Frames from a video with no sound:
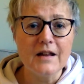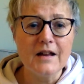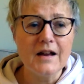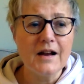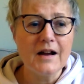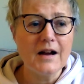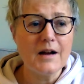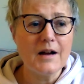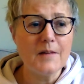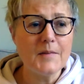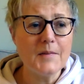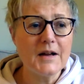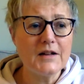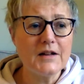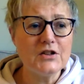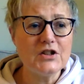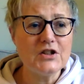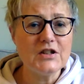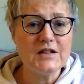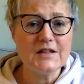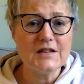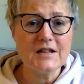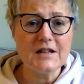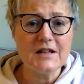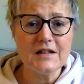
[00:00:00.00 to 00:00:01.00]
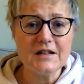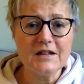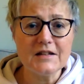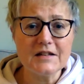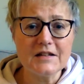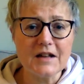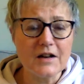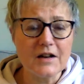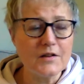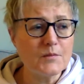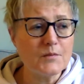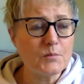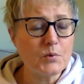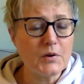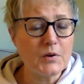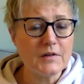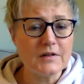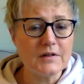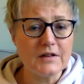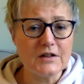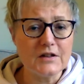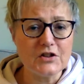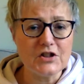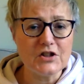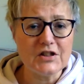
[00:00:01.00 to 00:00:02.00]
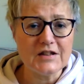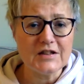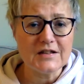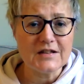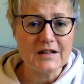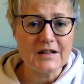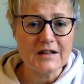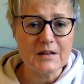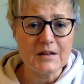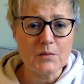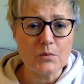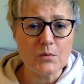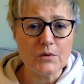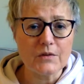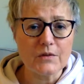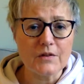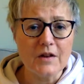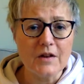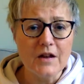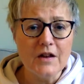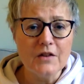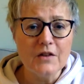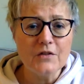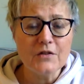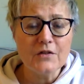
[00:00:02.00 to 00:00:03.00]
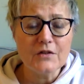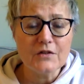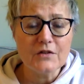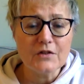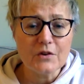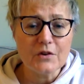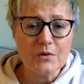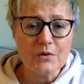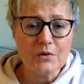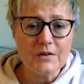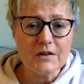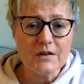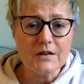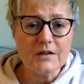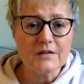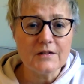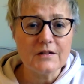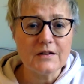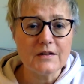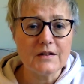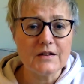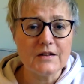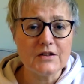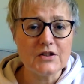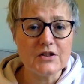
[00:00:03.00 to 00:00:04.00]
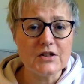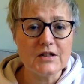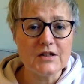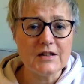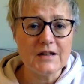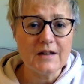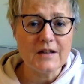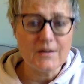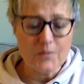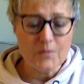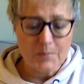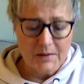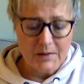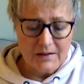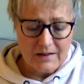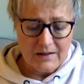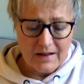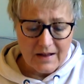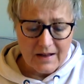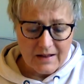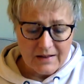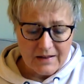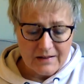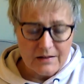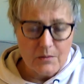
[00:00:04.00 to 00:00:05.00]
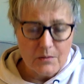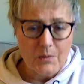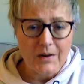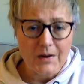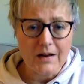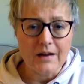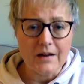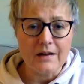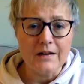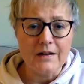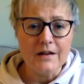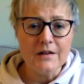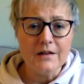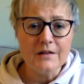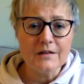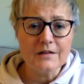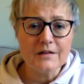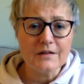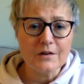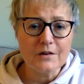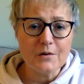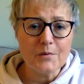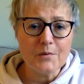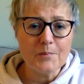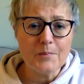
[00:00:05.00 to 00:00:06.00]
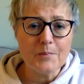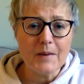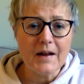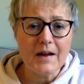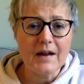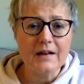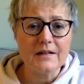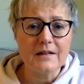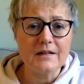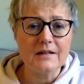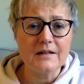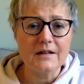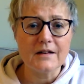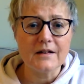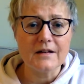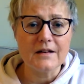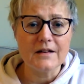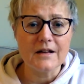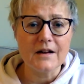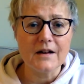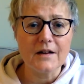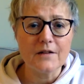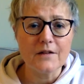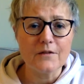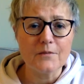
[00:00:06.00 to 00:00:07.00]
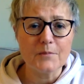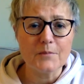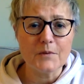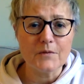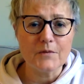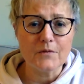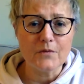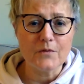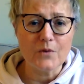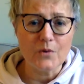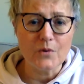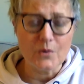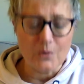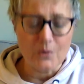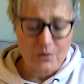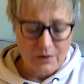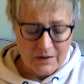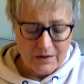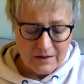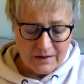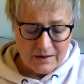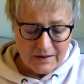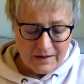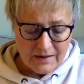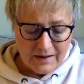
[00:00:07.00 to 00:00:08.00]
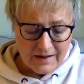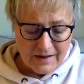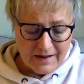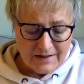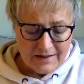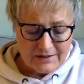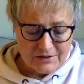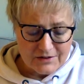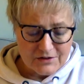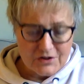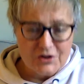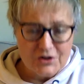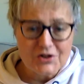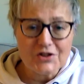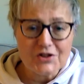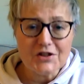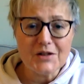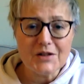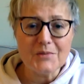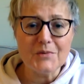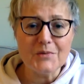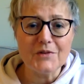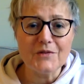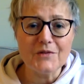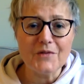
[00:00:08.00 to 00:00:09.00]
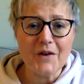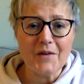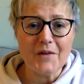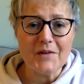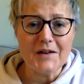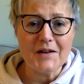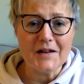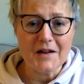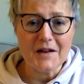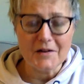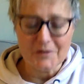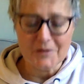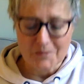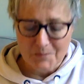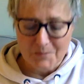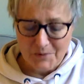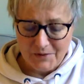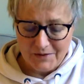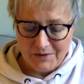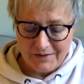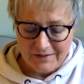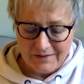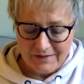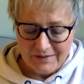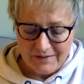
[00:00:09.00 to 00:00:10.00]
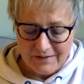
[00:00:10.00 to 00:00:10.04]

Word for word: um, and she's in this kind of prison. And she said it was so dirty that she'd never been anywhere so bad in her life before, and she was very desperate.